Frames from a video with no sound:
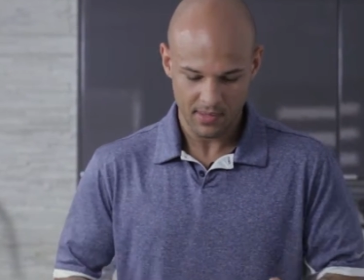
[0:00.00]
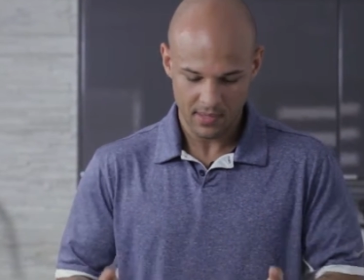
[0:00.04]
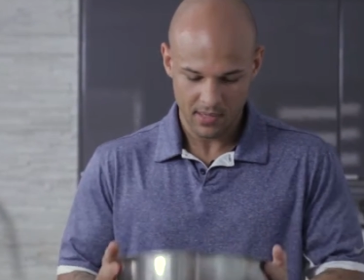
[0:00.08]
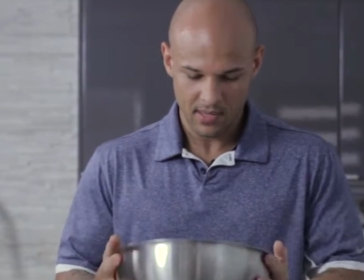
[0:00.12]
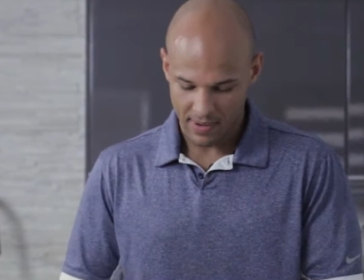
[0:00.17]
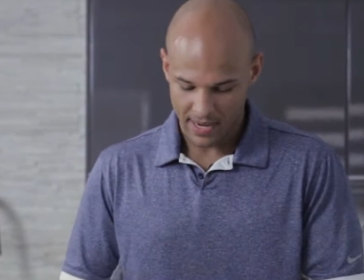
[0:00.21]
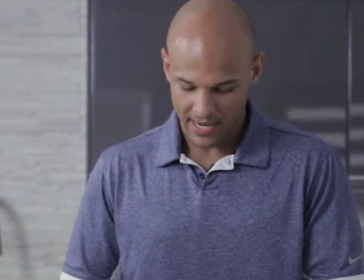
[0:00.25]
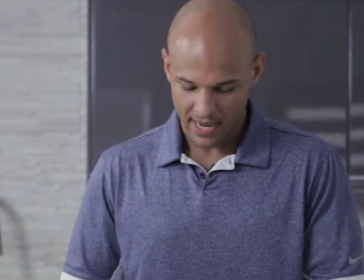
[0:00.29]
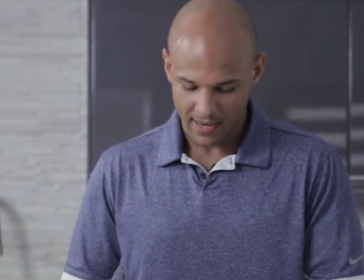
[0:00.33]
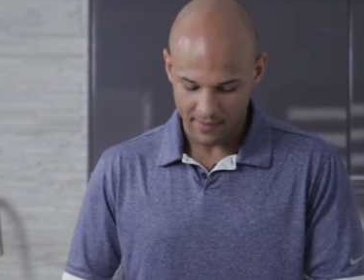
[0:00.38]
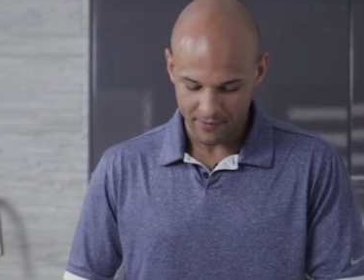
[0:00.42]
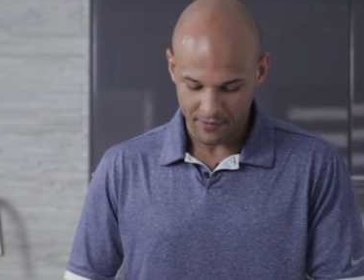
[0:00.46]

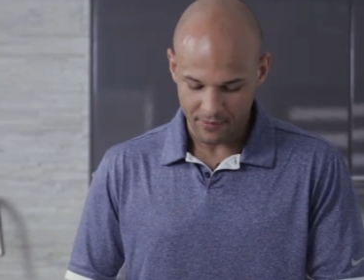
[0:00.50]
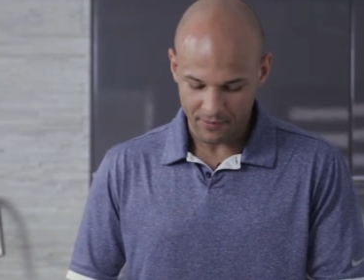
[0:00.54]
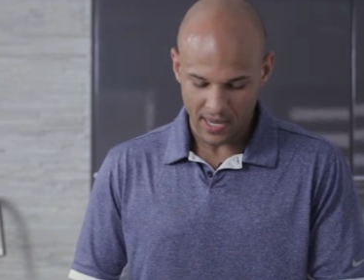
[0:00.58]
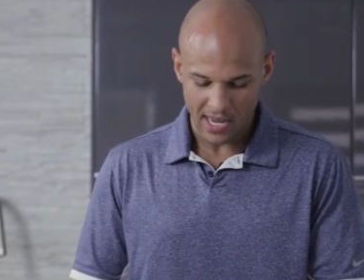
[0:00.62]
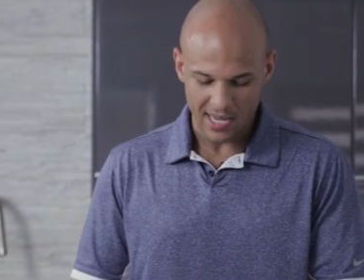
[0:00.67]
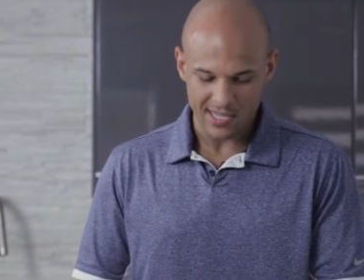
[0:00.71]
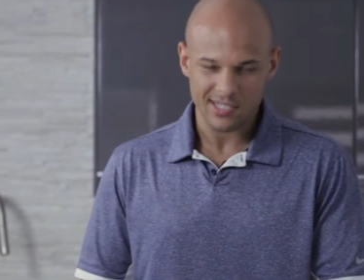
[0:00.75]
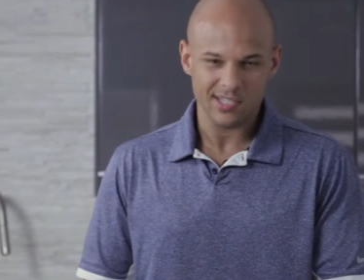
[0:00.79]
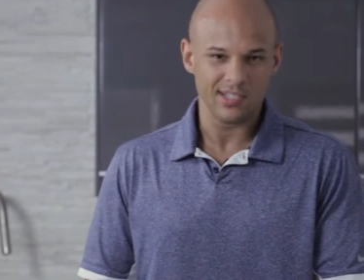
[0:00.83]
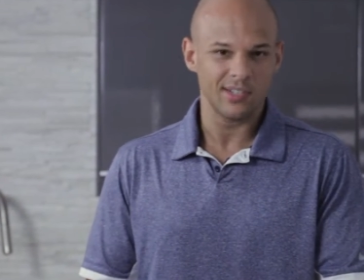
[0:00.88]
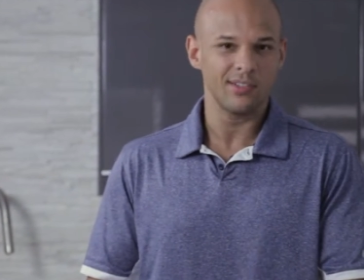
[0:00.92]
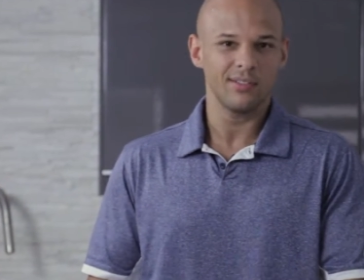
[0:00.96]
I got them from
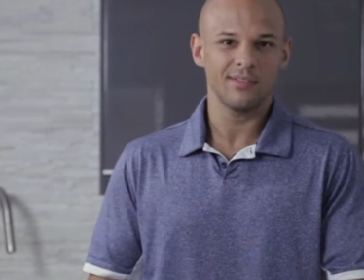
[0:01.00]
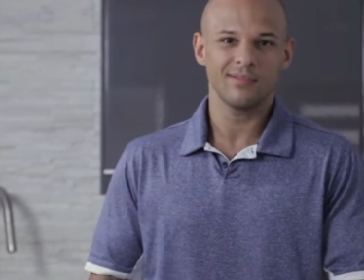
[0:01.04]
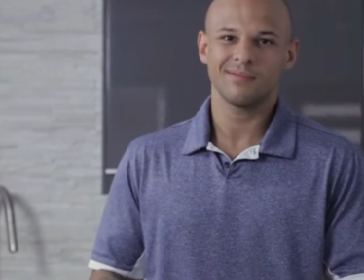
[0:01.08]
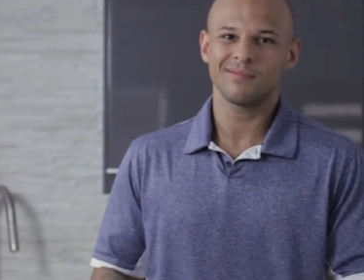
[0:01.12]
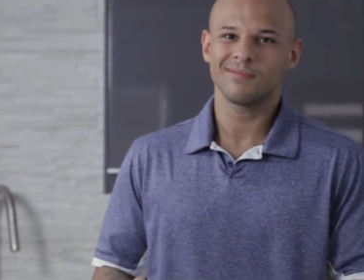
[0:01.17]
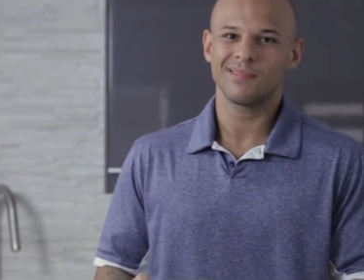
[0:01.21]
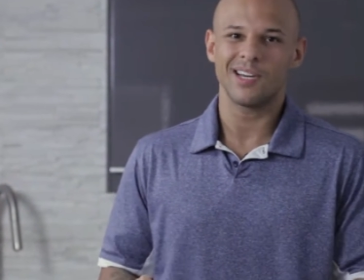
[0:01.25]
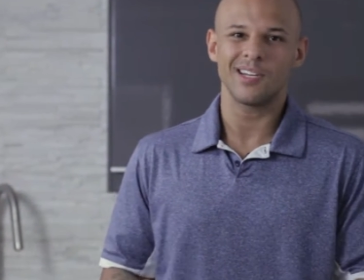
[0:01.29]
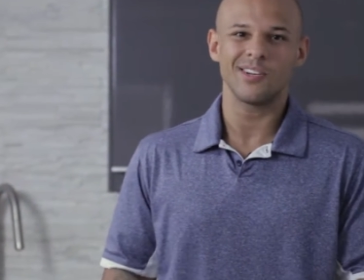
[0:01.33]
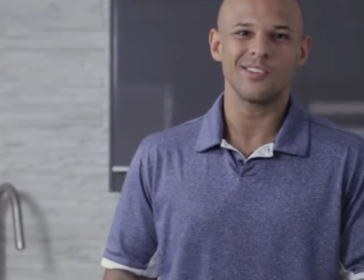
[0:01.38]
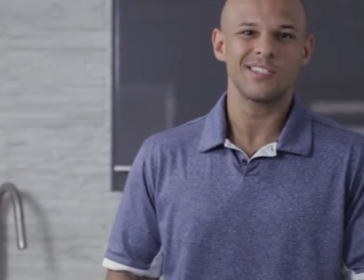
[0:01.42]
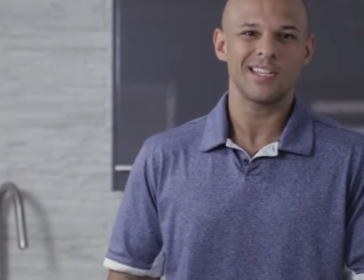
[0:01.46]
Costco,
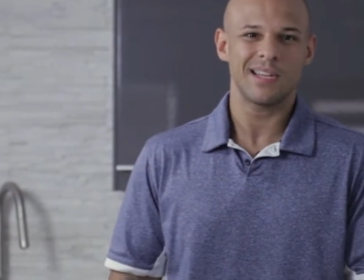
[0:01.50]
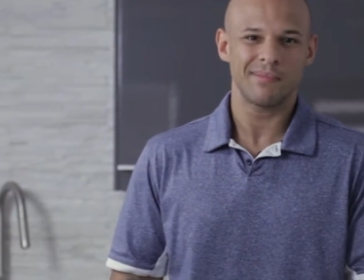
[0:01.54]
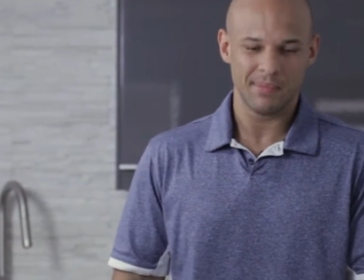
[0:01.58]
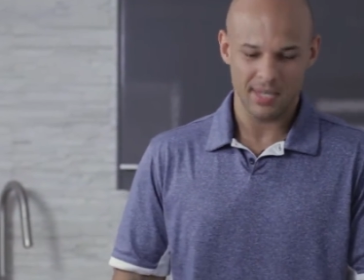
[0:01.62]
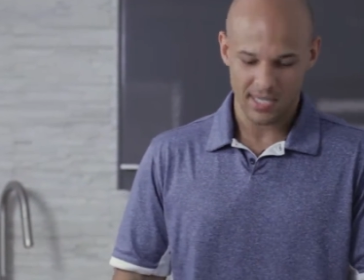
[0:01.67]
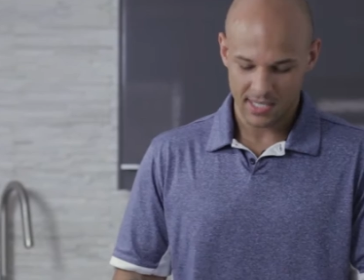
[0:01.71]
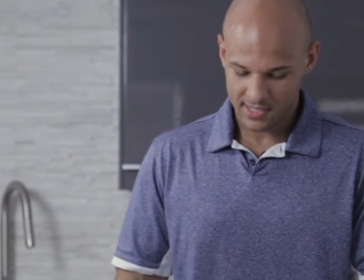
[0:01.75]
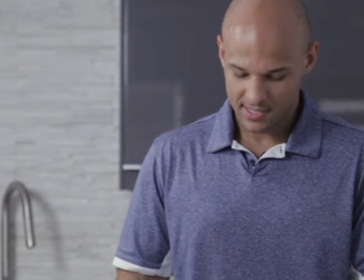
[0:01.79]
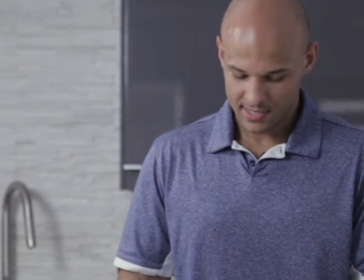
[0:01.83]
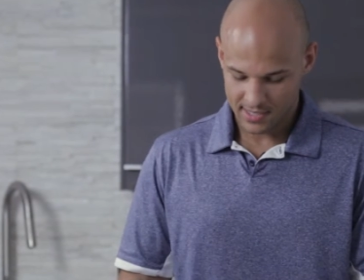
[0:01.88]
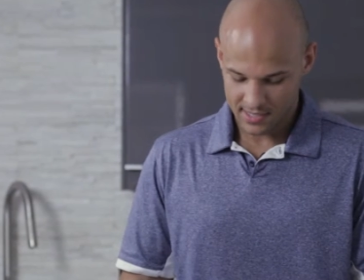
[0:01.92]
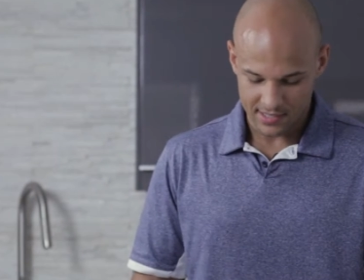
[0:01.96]
under 10
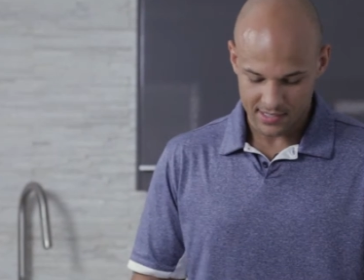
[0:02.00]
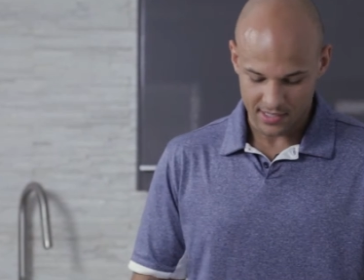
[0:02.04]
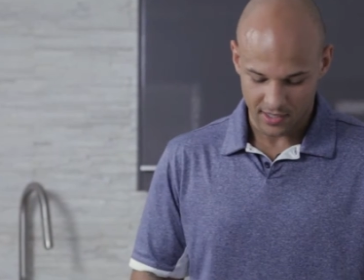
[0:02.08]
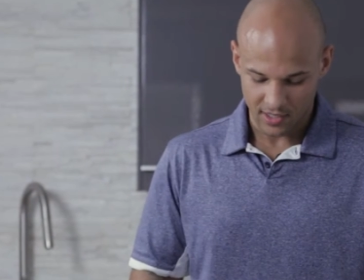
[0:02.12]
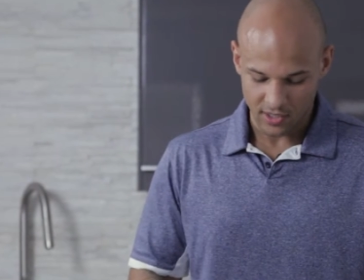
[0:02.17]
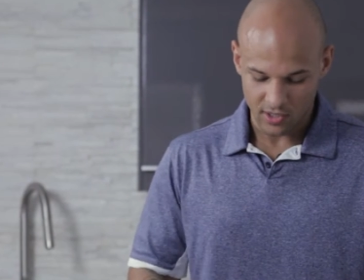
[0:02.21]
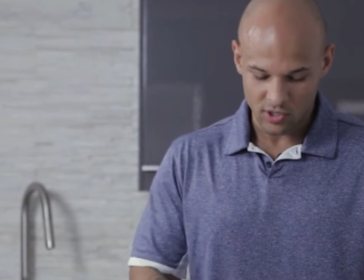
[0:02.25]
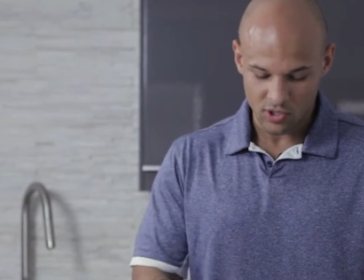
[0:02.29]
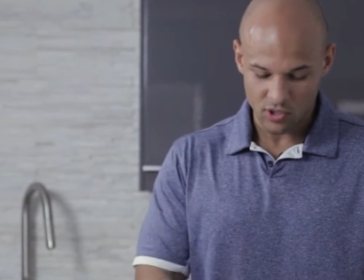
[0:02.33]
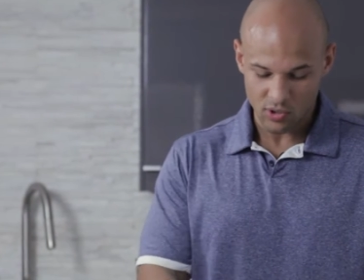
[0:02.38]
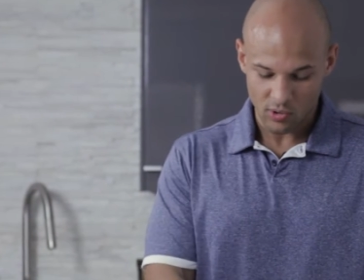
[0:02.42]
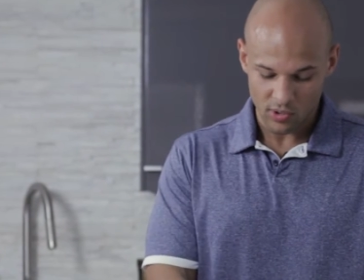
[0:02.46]
bucks. It's a
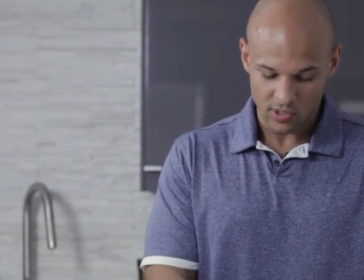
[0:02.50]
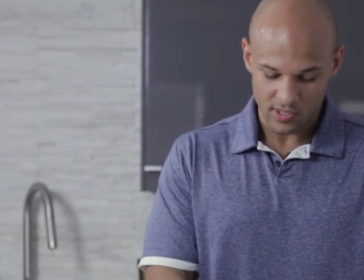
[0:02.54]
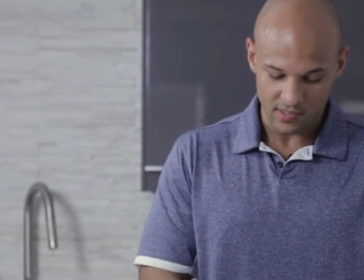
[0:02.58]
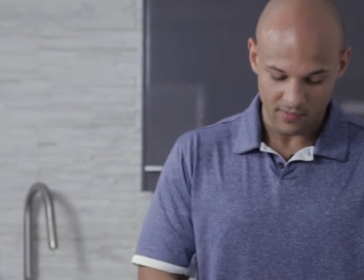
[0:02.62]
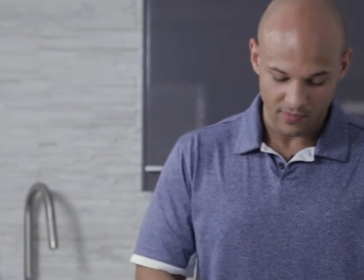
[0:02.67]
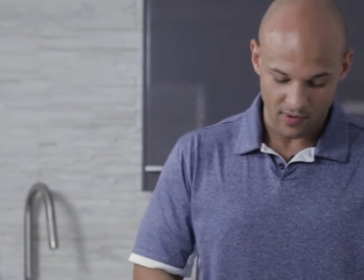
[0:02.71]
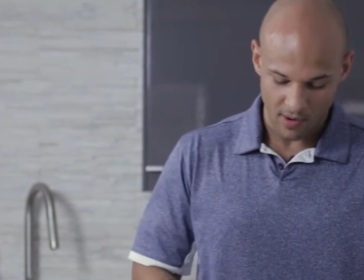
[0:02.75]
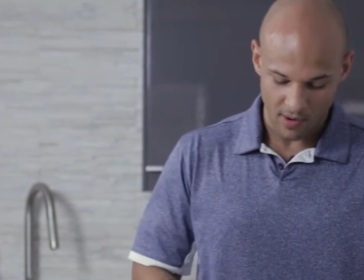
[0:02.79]
good source of